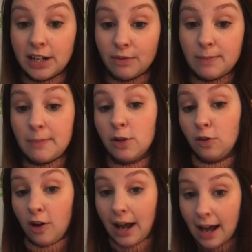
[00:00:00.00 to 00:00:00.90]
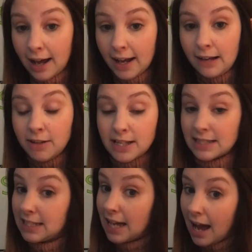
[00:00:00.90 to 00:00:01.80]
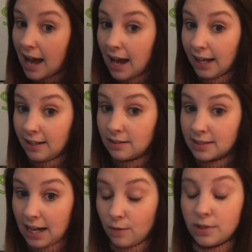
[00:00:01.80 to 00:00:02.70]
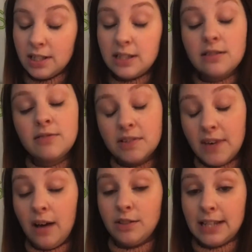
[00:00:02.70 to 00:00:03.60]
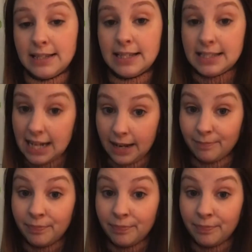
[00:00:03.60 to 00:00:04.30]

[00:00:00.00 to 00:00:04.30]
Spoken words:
Now remember, long I says the I sound. The vowel says its name.